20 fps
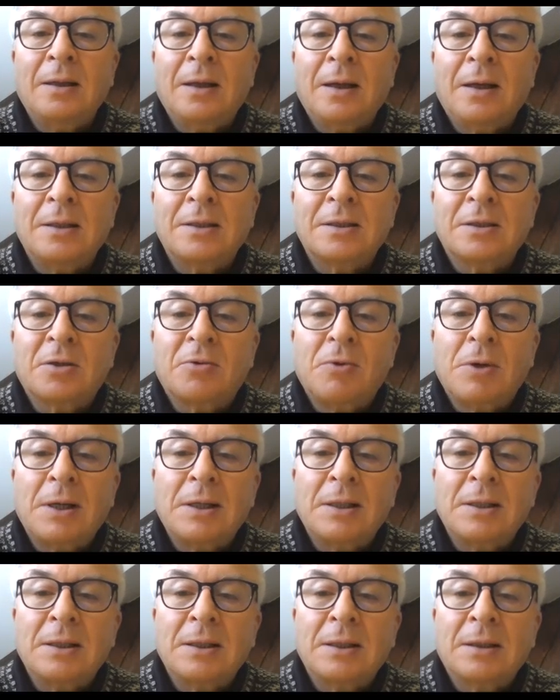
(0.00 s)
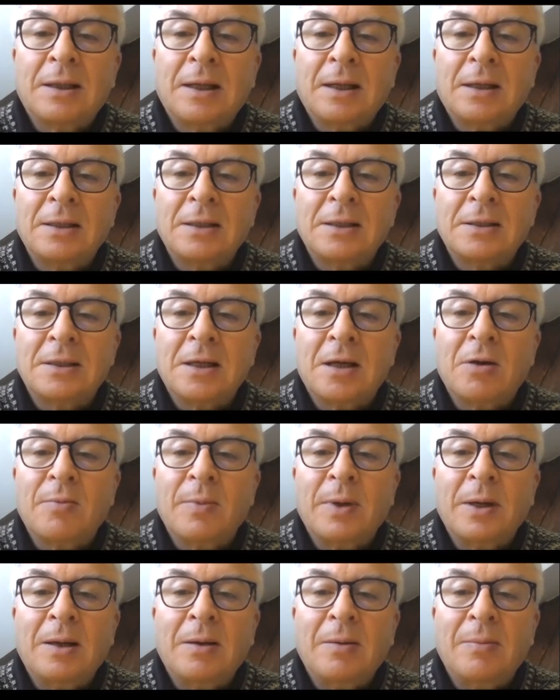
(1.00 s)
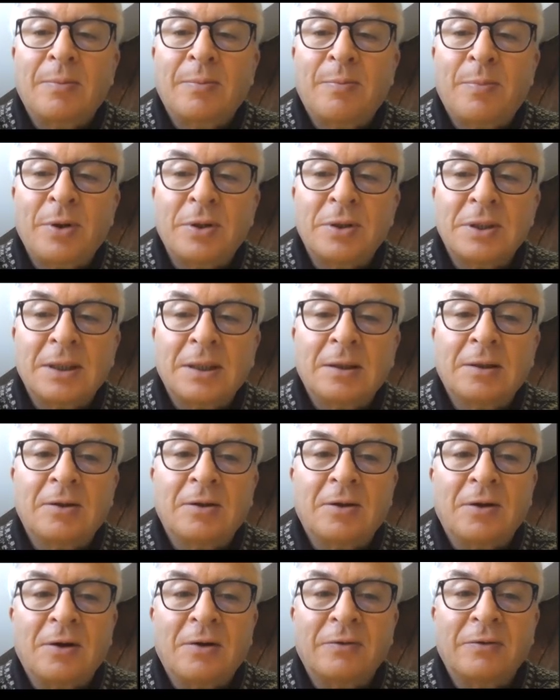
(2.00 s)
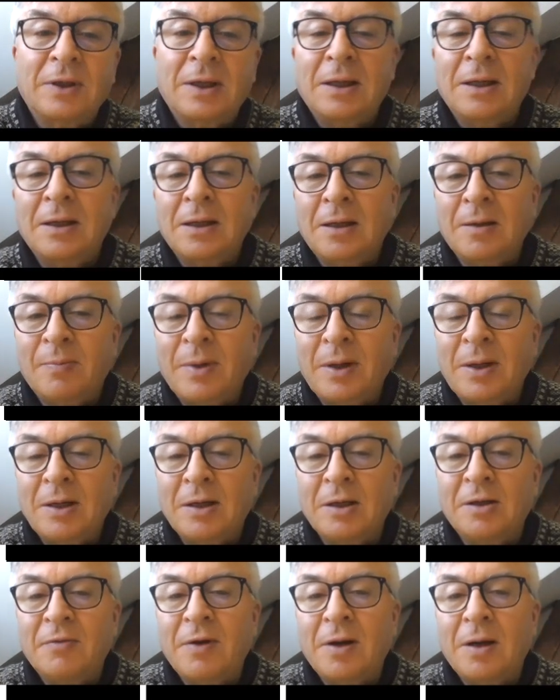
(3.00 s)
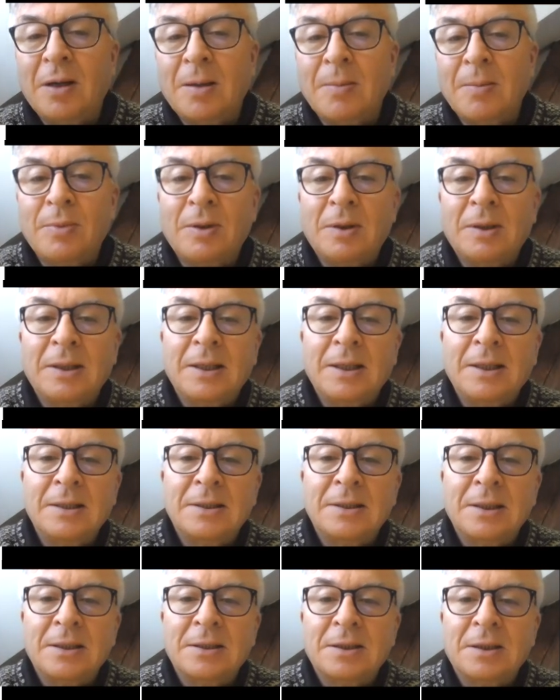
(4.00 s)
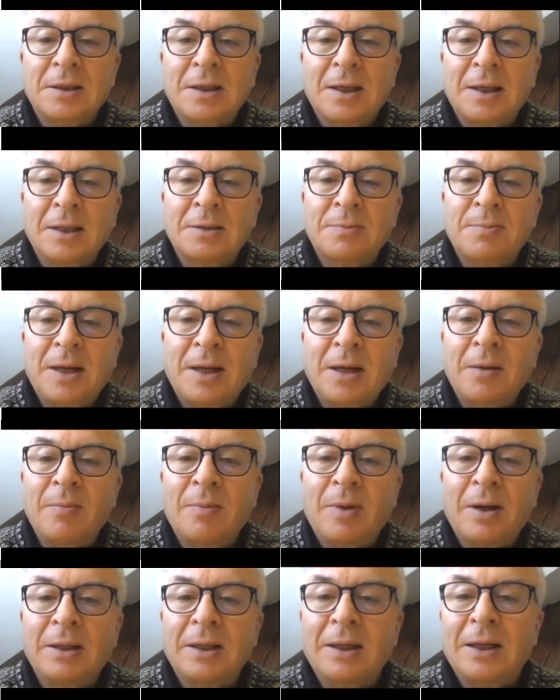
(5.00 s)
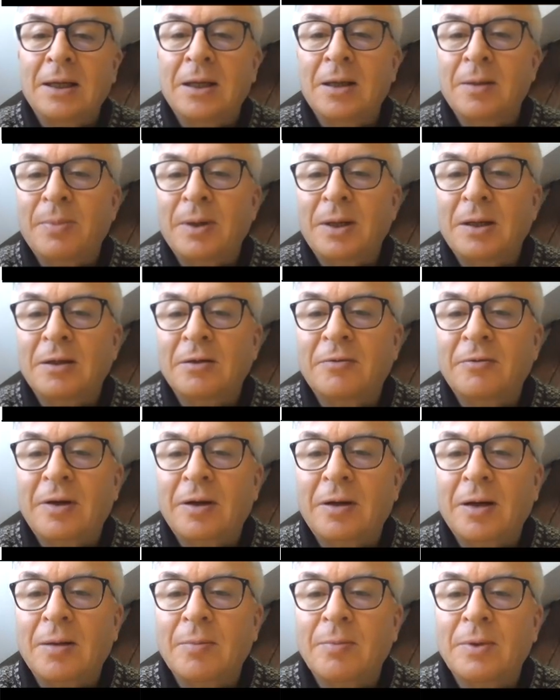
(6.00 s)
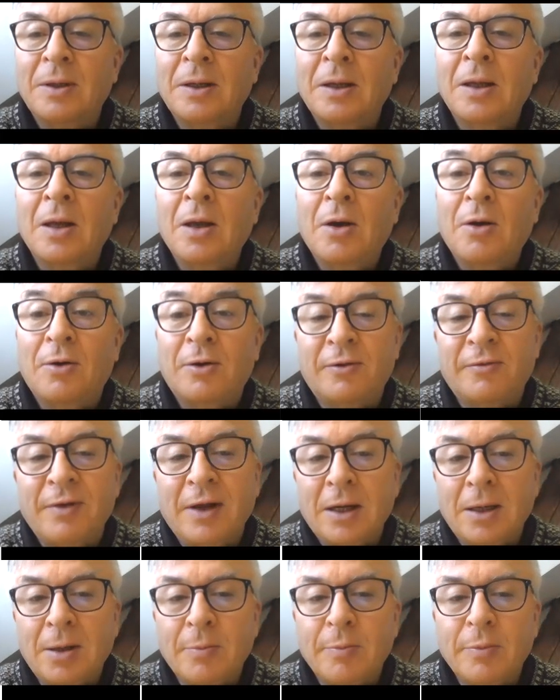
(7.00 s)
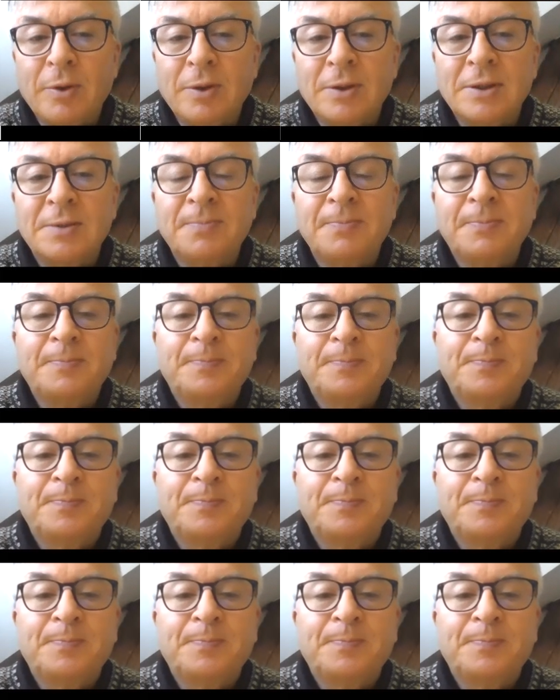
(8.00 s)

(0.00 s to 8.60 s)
the R square tells us how many % of the dependent variable is explained by the independent variable or variables,